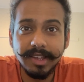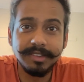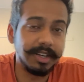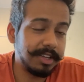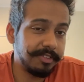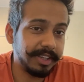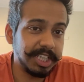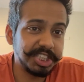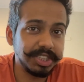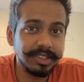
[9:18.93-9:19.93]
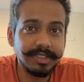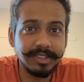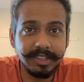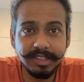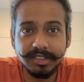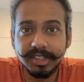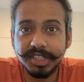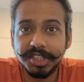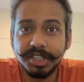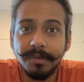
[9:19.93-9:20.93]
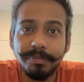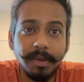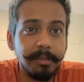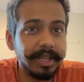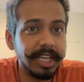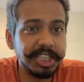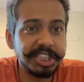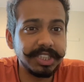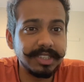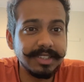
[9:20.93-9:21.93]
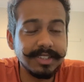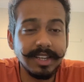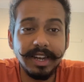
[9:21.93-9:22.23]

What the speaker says: certifications, research, publications,